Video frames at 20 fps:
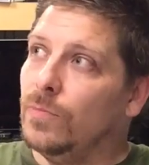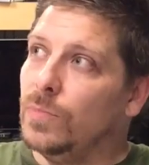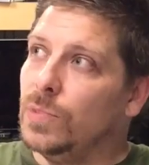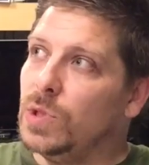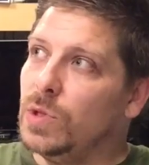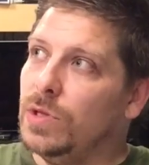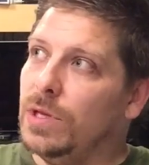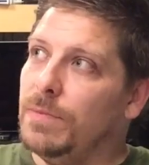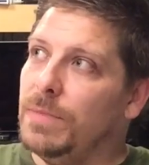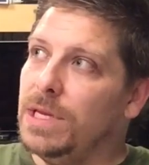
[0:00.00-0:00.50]
It's
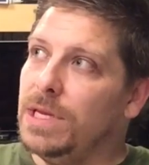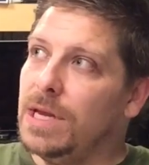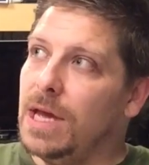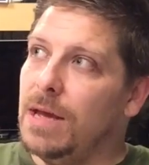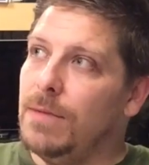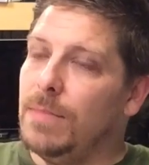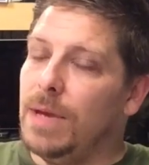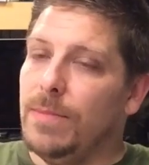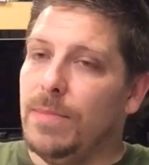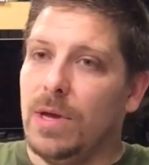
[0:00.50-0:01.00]
only
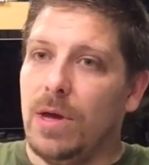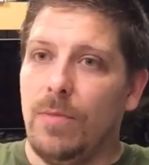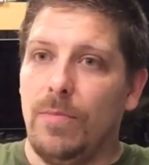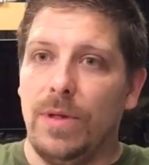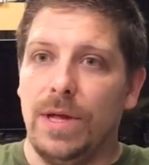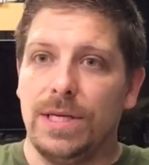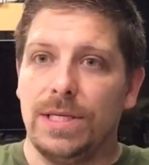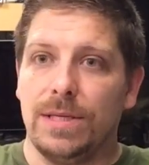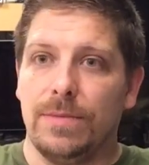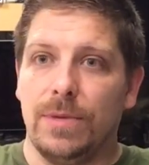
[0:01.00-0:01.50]
midnight. Maybe I'll
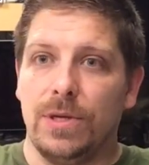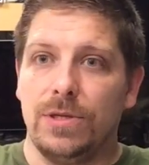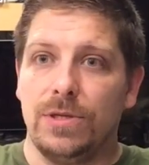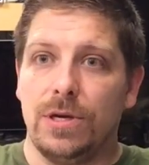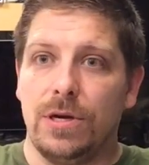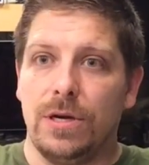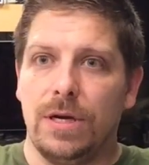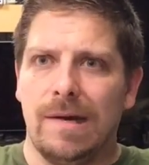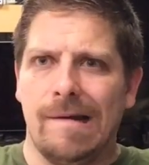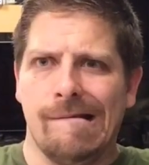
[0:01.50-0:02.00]
play some
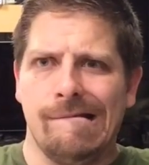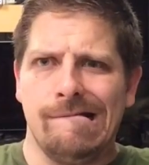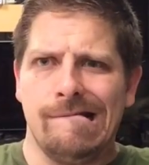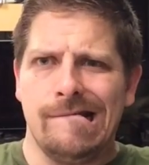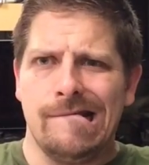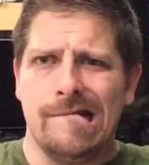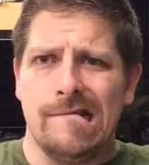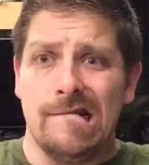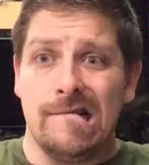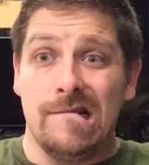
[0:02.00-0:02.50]
Uncharted.
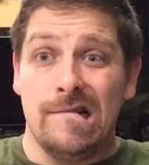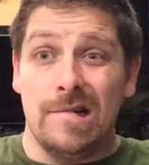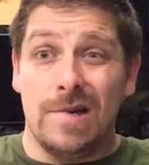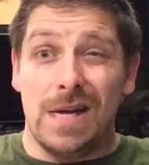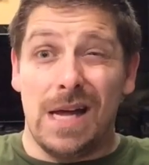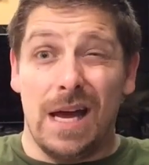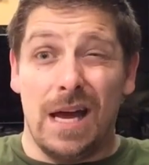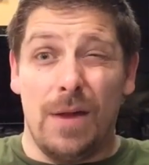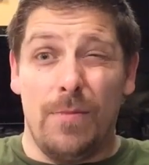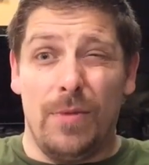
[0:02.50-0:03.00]

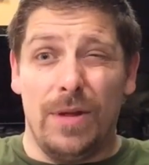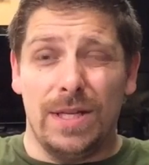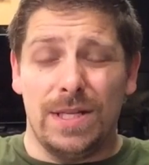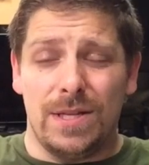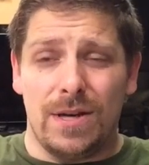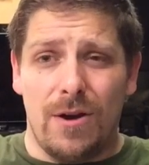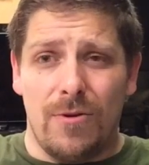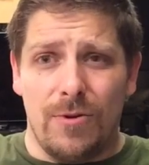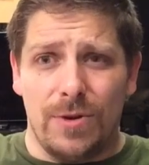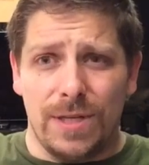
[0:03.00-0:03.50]
I gotta play
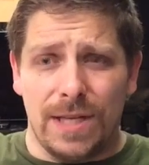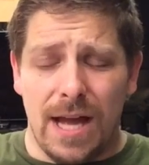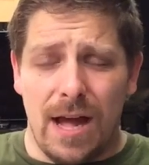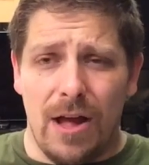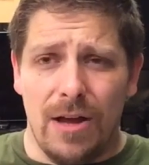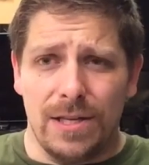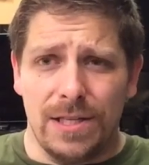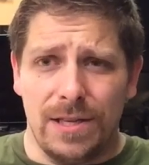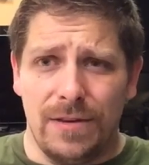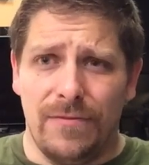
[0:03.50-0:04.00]
Star Wars
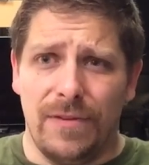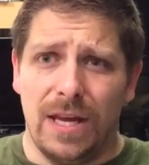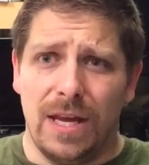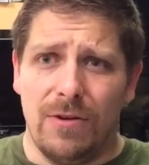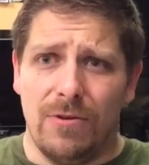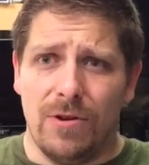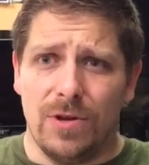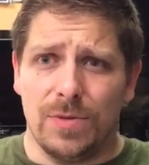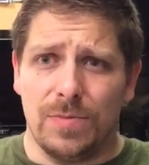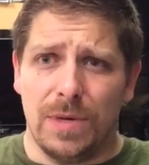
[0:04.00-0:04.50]
Galaxy of
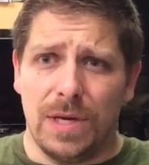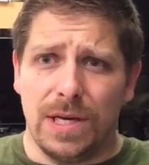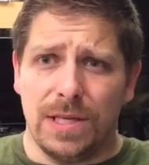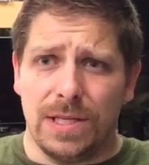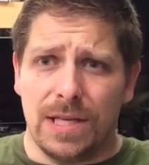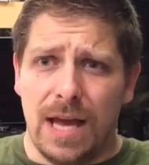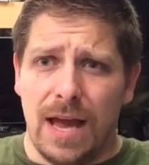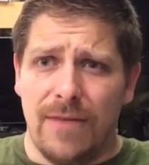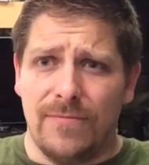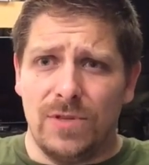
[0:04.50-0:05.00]
Heroes because
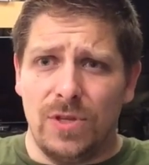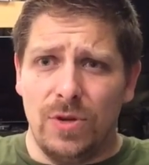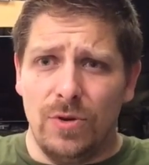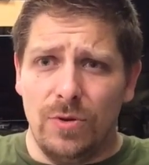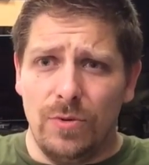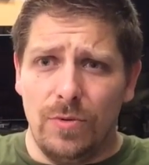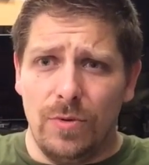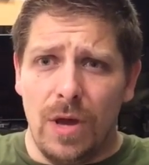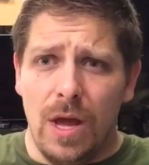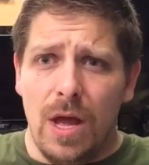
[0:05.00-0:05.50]
I have
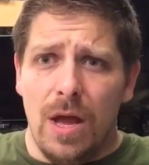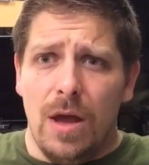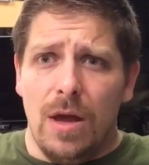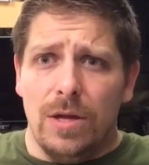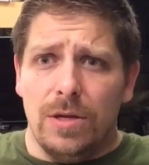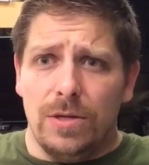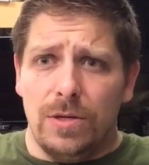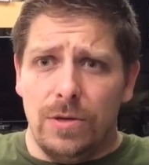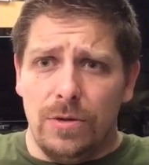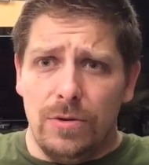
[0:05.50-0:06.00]
two
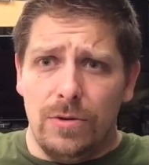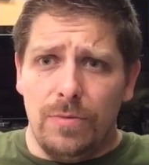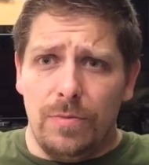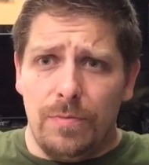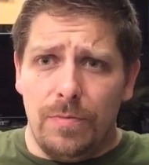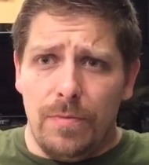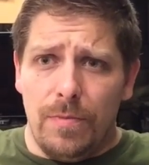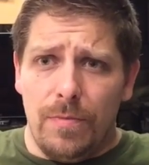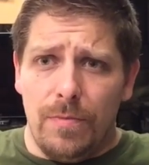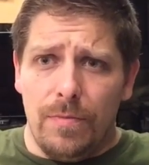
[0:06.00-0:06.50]

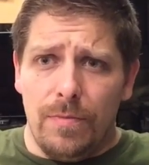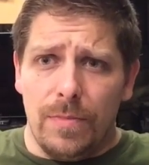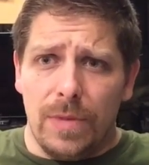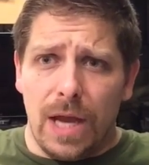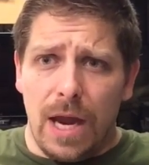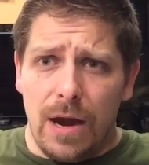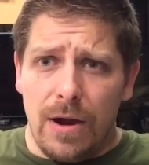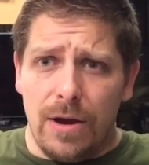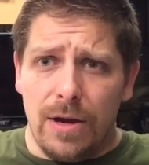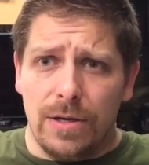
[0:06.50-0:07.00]

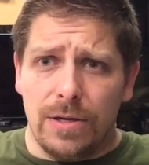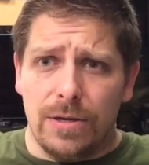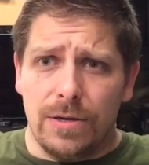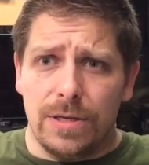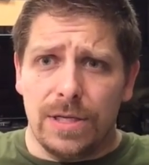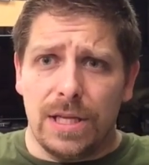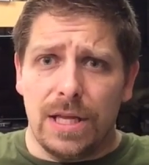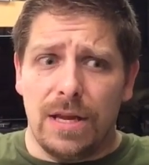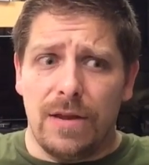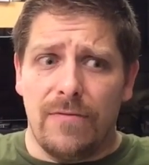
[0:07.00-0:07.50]

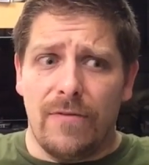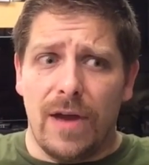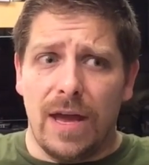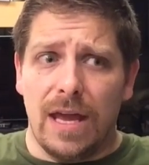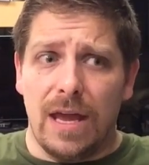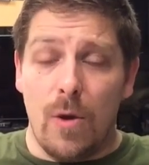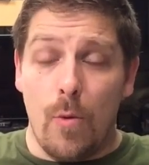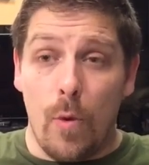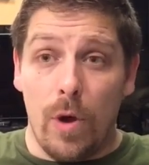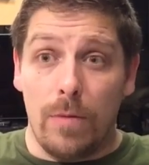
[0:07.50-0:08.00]
characters that if I
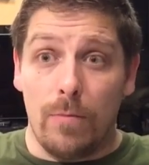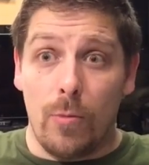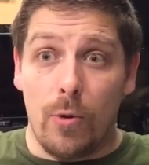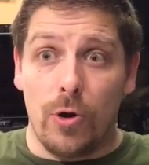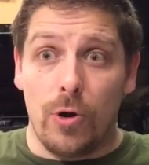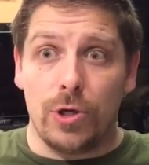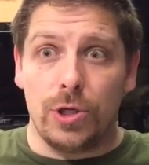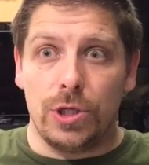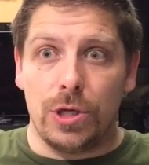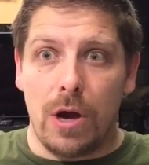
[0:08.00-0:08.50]
get one
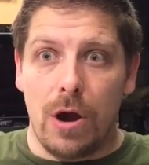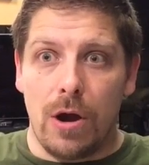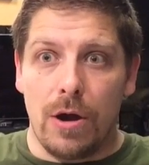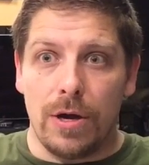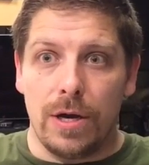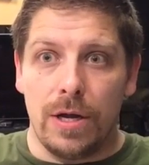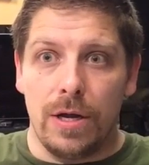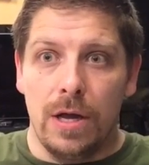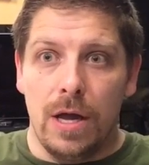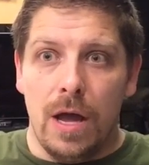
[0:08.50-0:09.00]
more
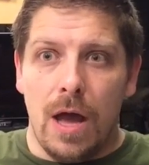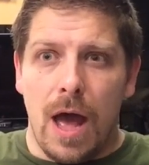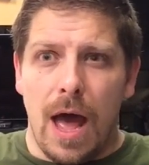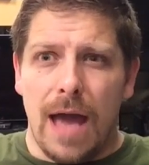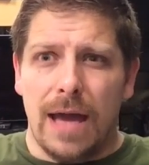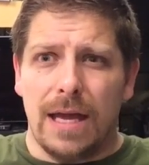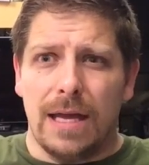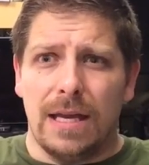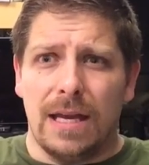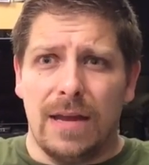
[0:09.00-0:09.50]
shard, I
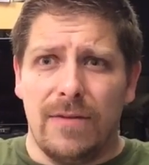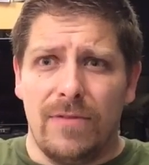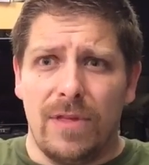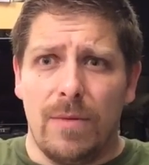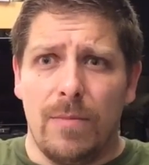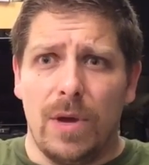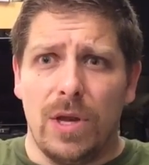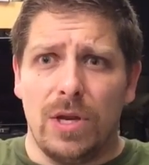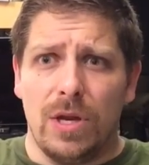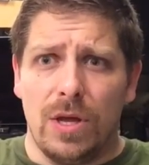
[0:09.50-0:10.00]
can give
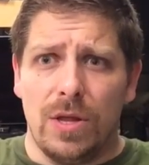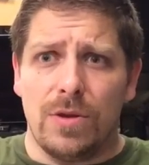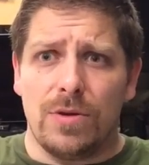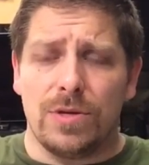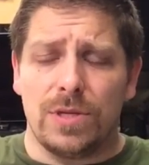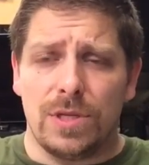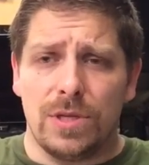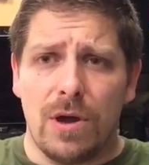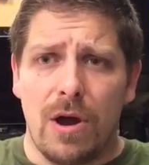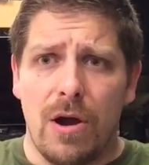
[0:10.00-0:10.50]
them another
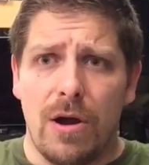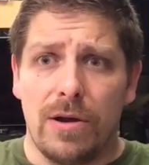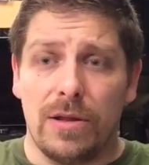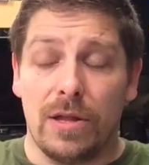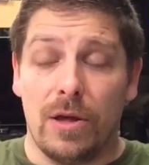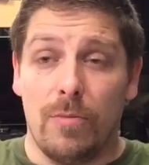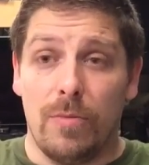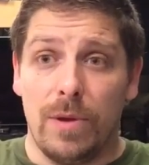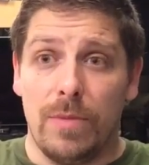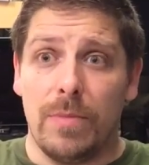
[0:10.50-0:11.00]
star and
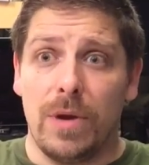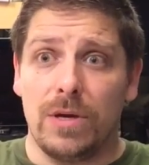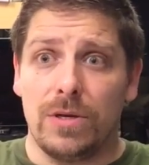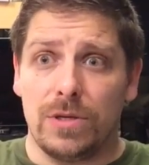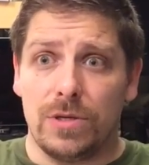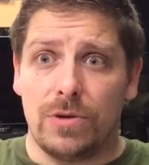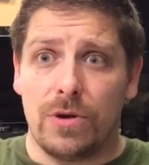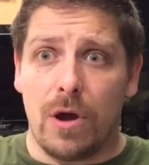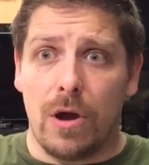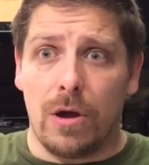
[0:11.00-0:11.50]
they'll be much
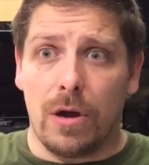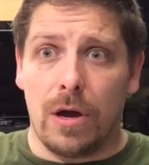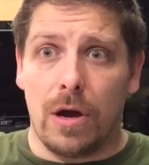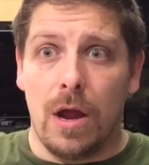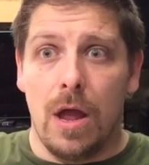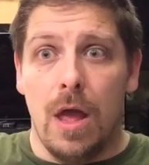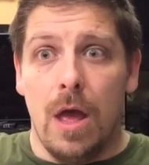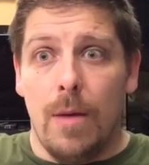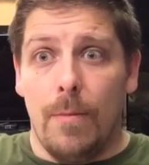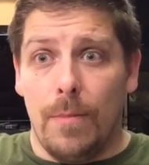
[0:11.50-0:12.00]
stronger.
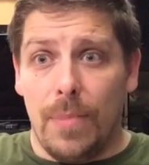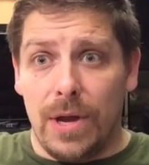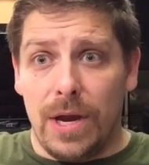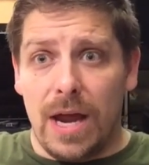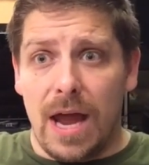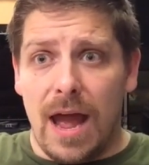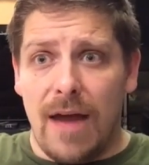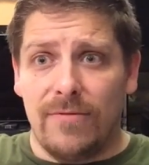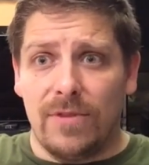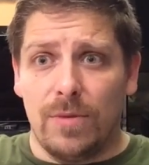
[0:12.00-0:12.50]
But I
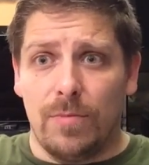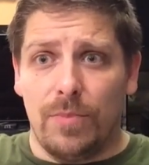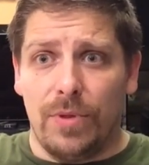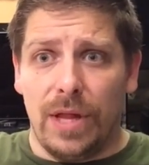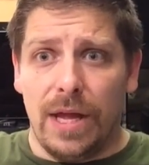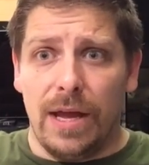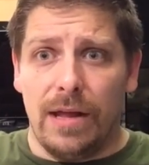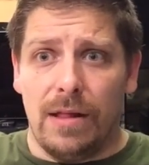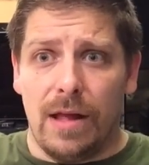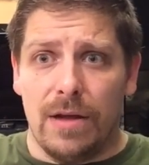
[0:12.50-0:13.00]
have to
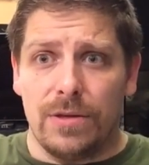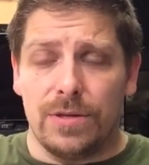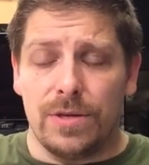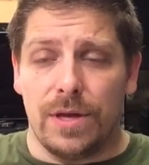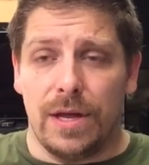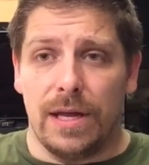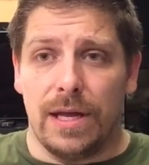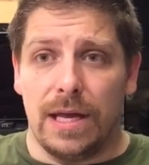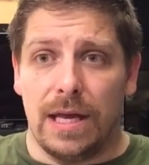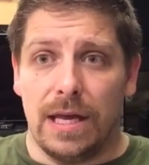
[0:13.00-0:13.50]
play a lot so
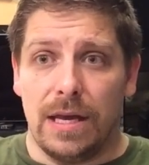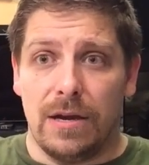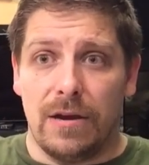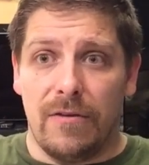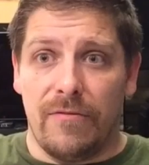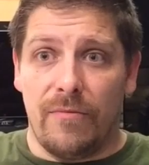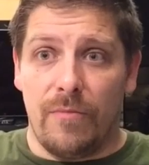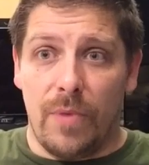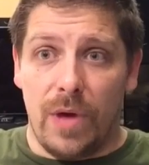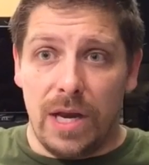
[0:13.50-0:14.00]
I can get
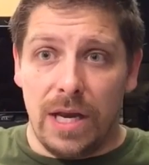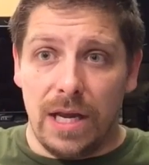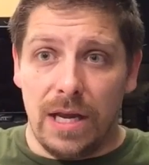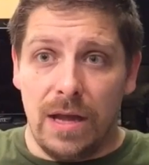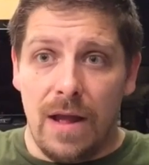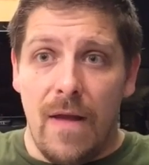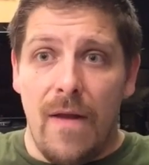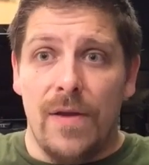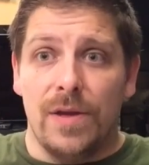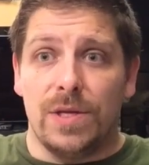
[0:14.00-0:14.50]
enough money
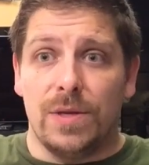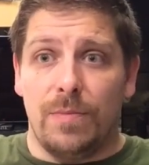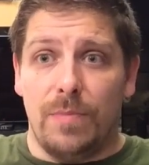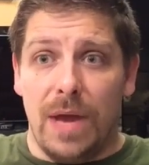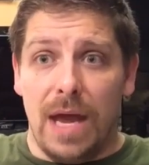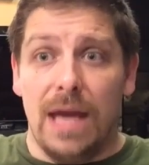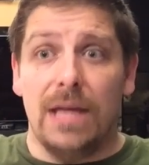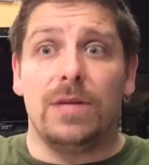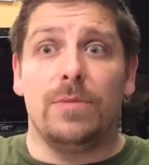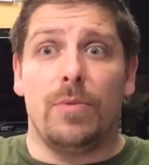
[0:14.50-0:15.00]
to
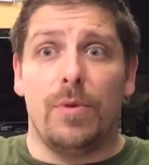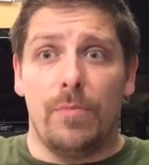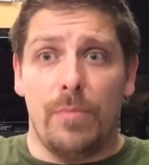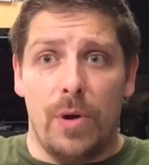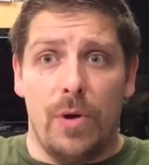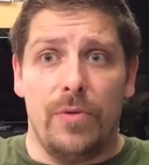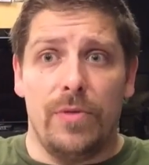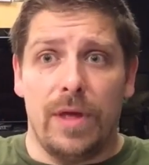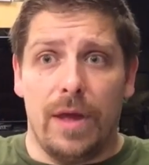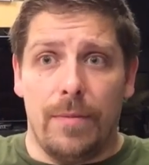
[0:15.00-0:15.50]
pay to
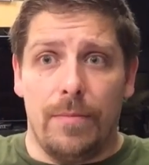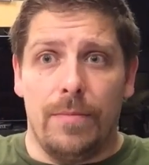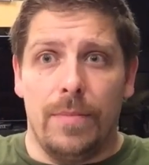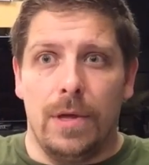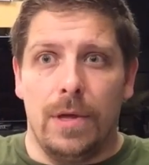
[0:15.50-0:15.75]
promote them.